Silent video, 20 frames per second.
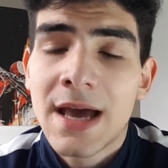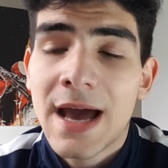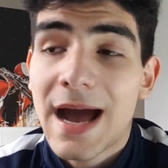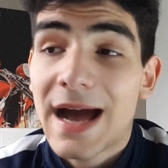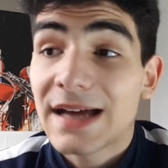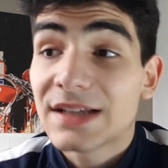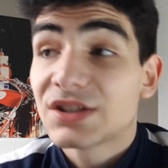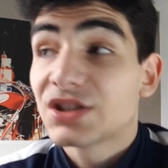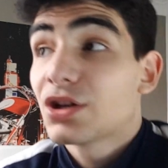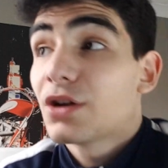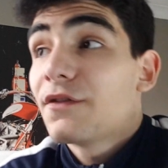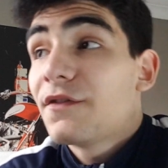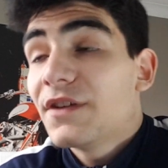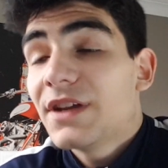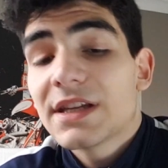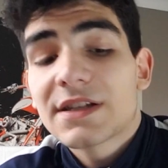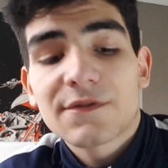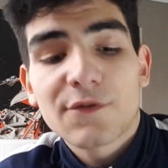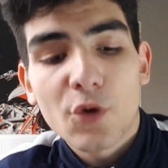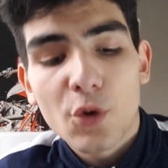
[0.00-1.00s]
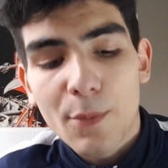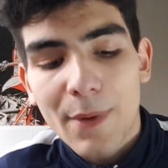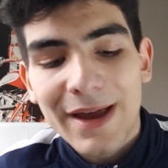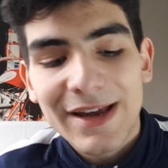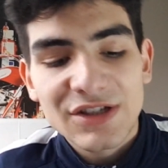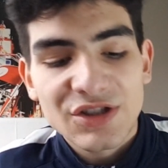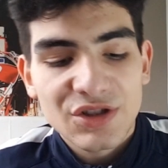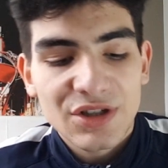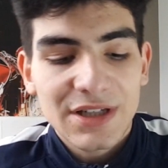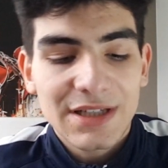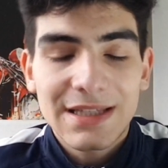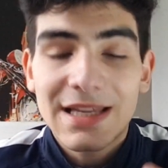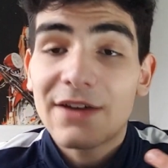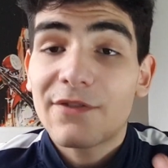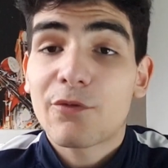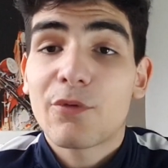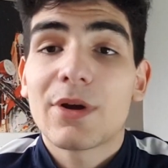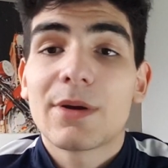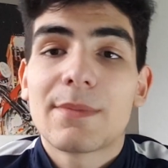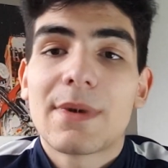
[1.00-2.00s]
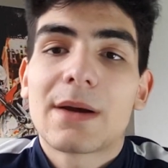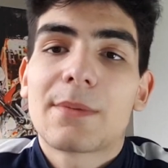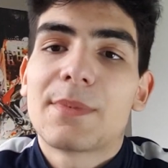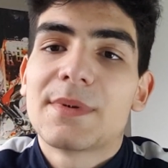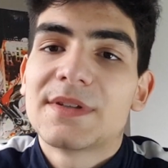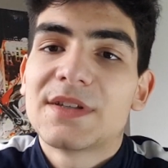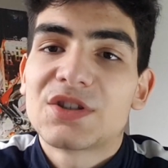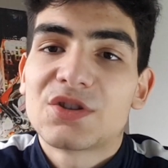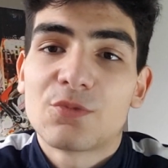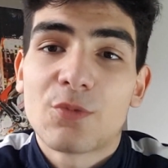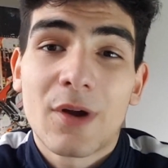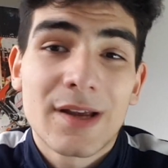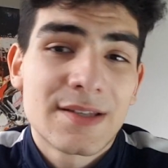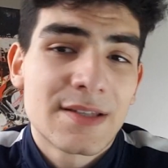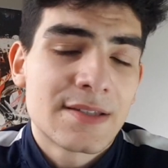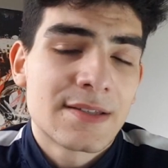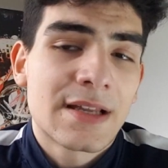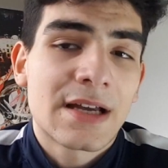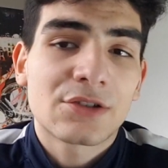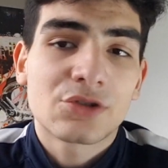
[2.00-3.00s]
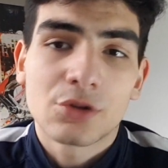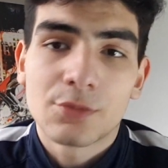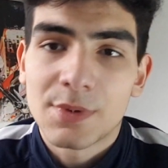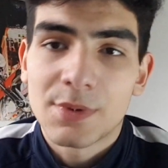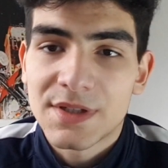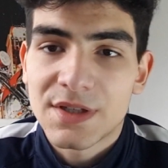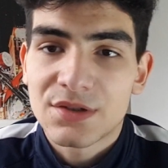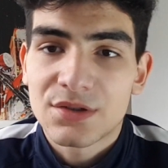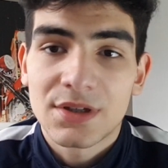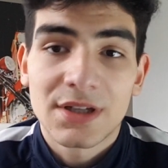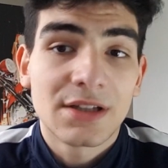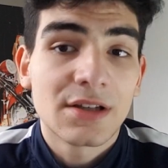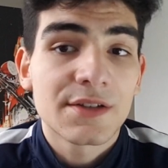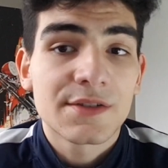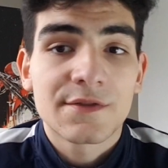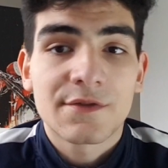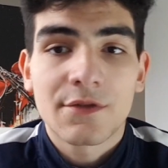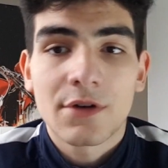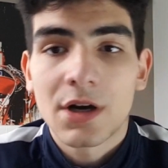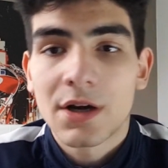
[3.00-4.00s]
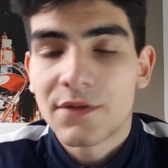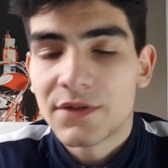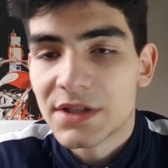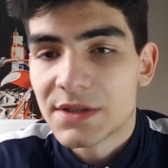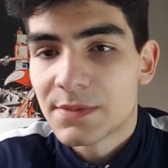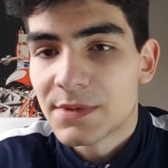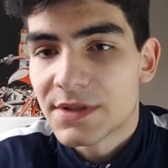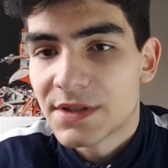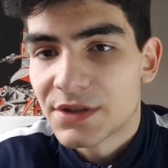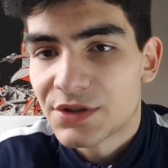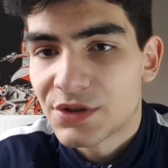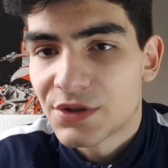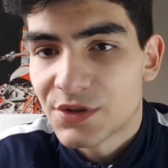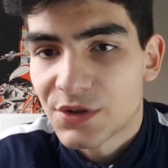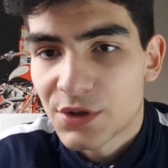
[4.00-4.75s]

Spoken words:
And, for this formation in left wing-back position where it's his natural position, he does thrive in this position.